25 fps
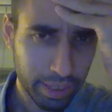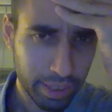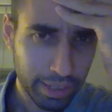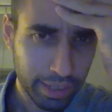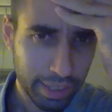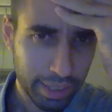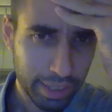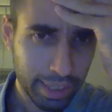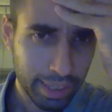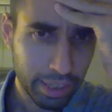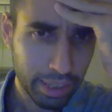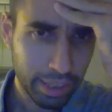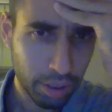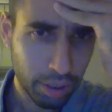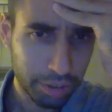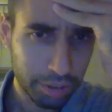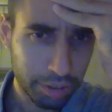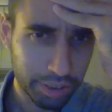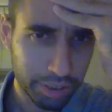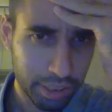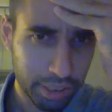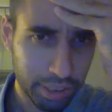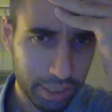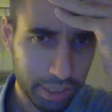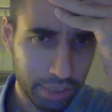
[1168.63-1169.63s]
he knows
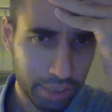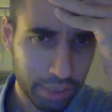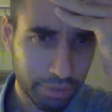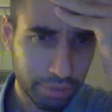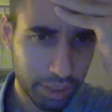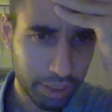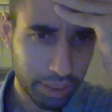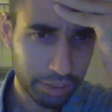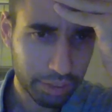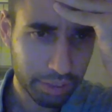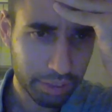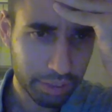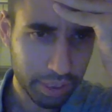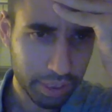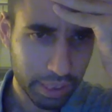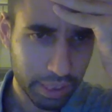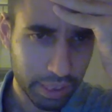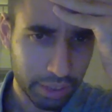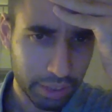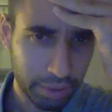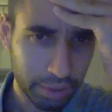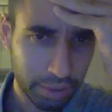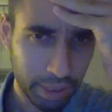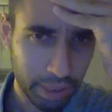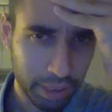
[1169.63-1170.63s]
it, he feels it,
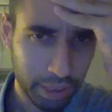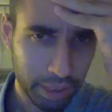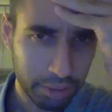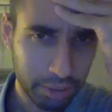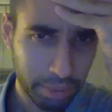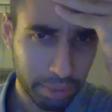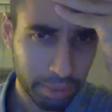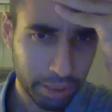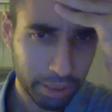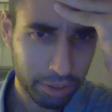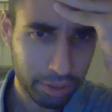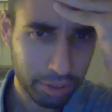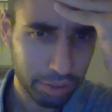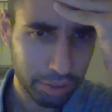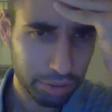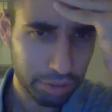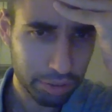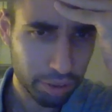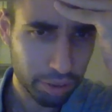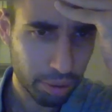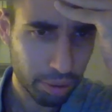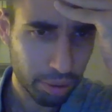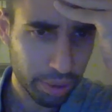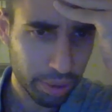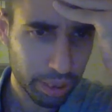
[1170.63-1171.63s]
that's why he's playing so
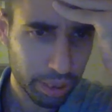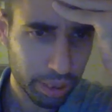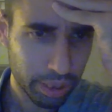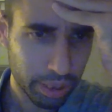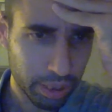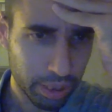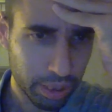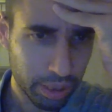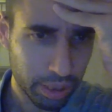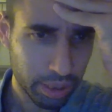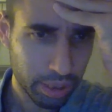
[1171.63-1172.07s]
slowly.